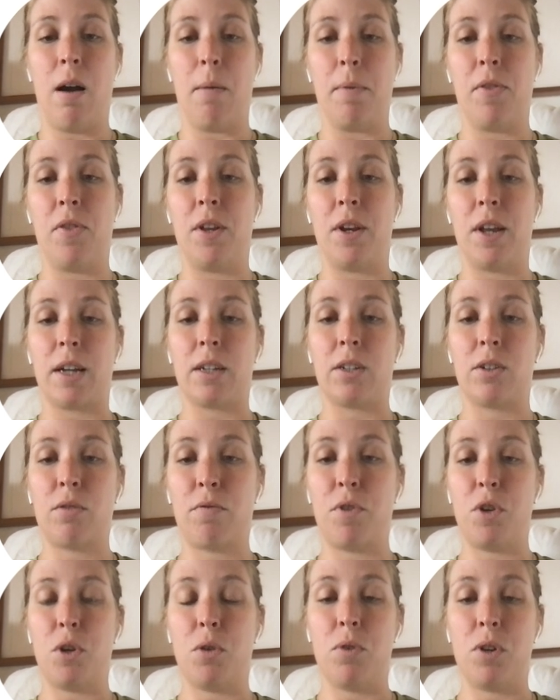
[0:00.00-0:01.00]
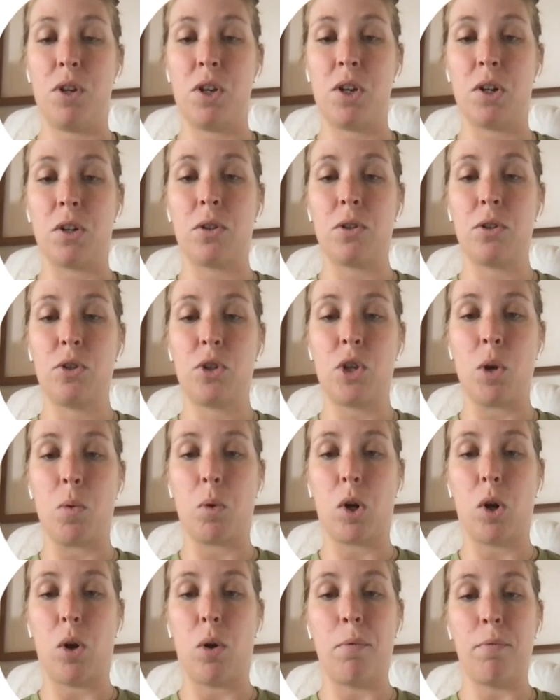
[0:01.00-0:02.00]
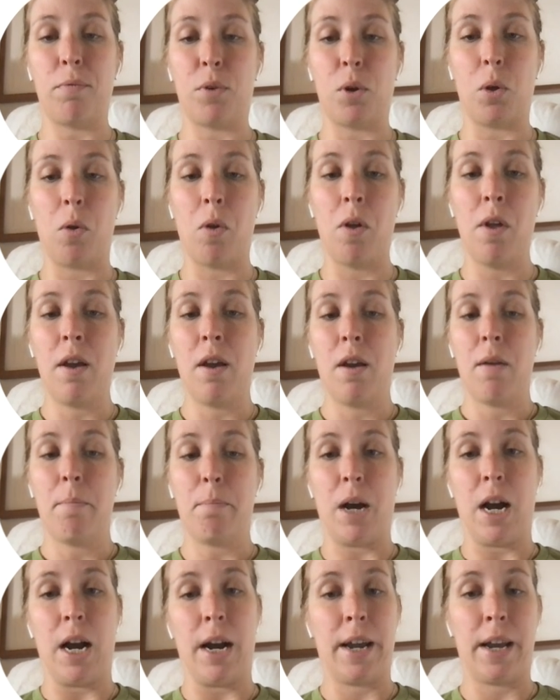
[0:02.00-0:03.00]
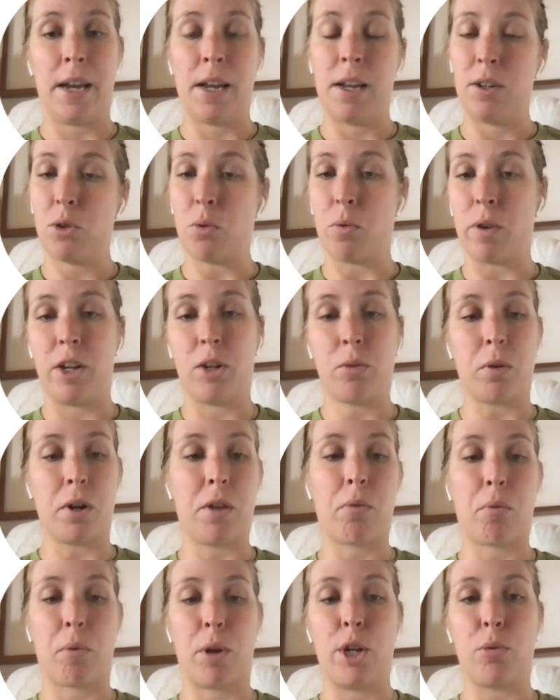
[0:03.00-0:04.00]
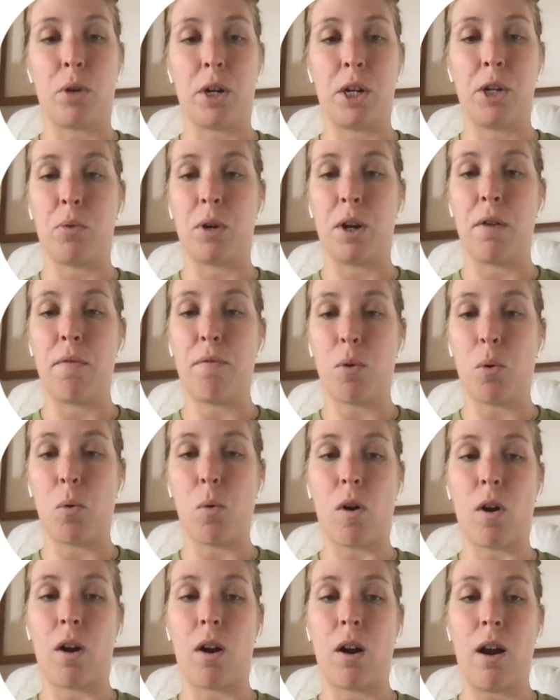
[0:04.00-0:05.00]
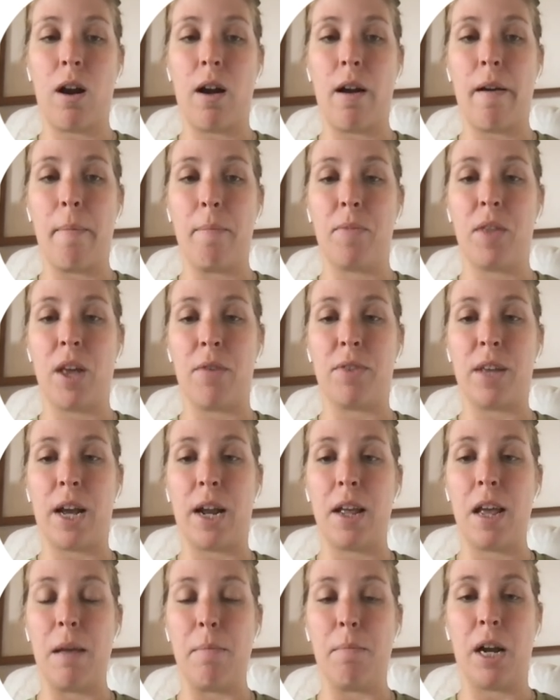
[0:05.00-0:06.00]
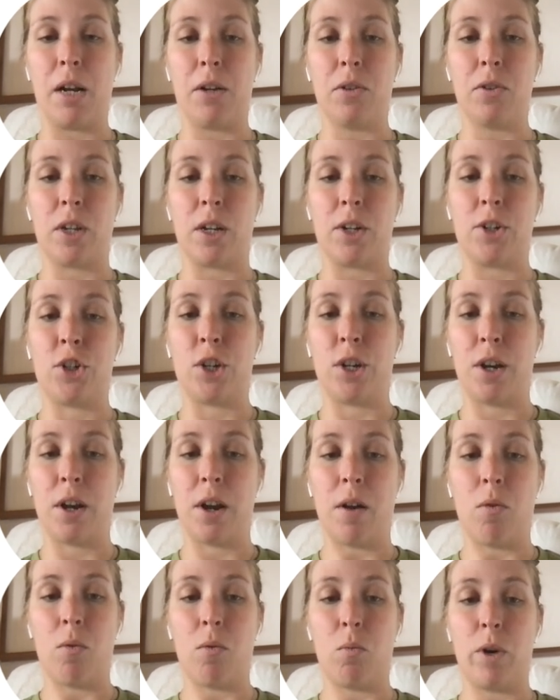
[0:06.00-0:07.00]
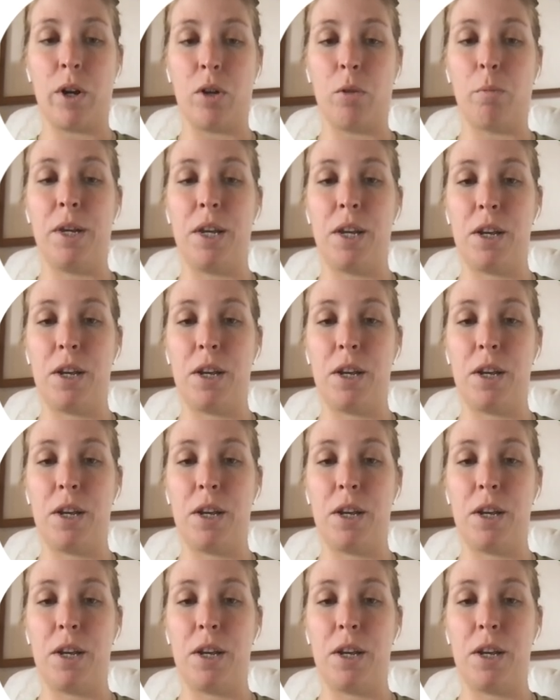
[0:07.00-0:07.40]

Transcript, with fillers: in the next few years. So we're hopeful by by 2023, 2024, that 8 mile section will be